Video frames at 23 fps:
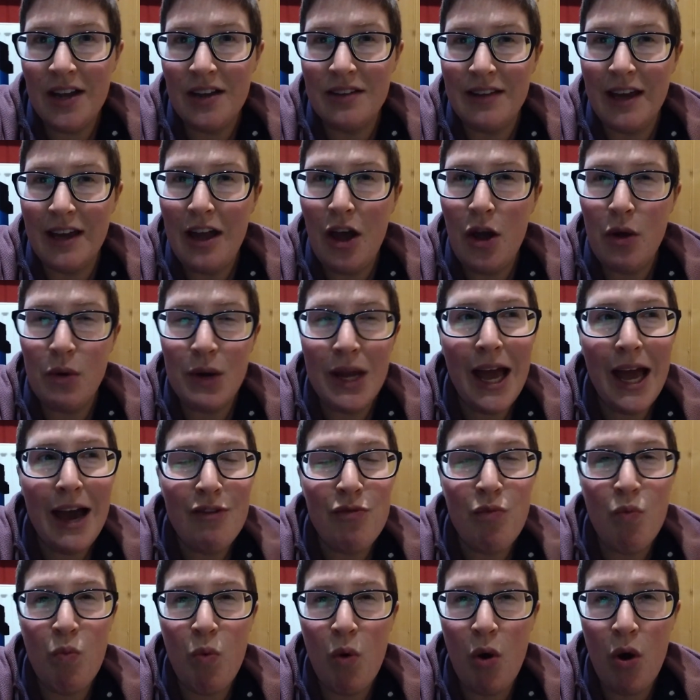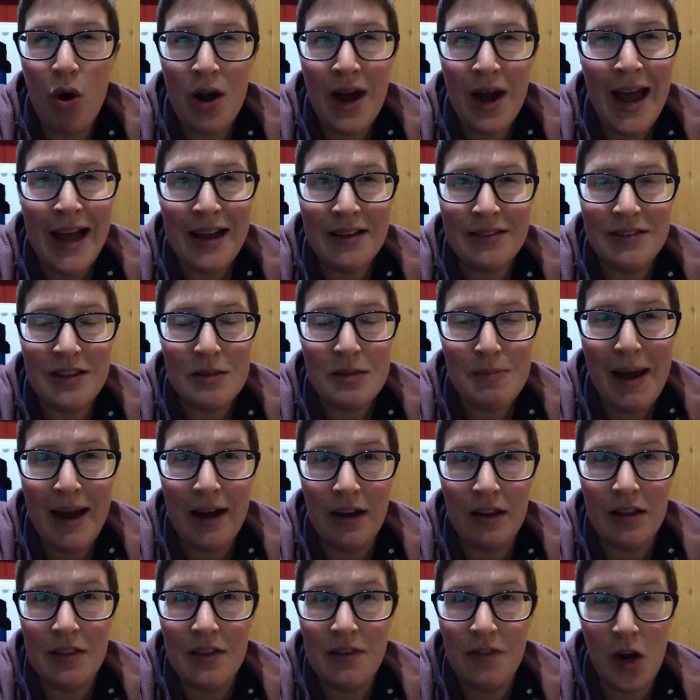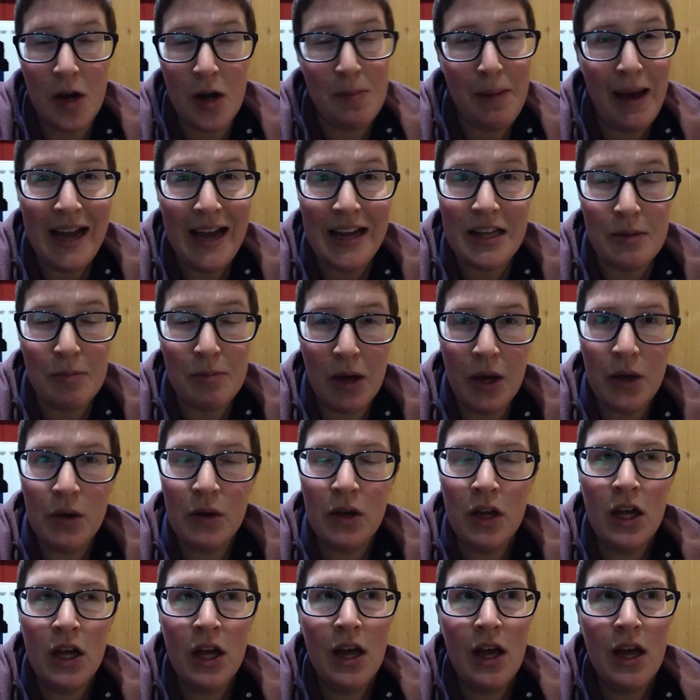because I only have one access panel at the very back of the boat.